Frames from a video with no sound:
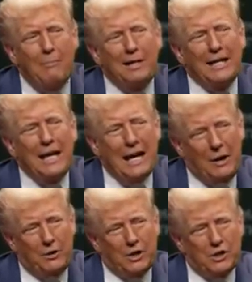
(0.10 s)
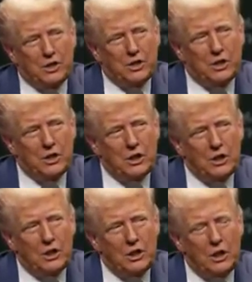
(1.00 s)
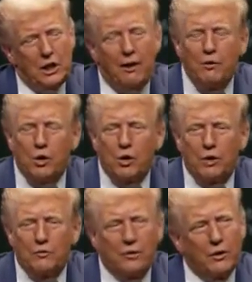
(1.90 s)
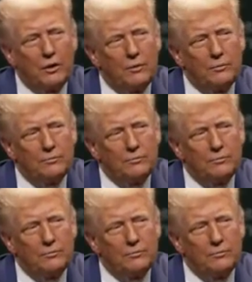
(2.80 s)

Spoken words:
Kamala Harris. Have you heard of her?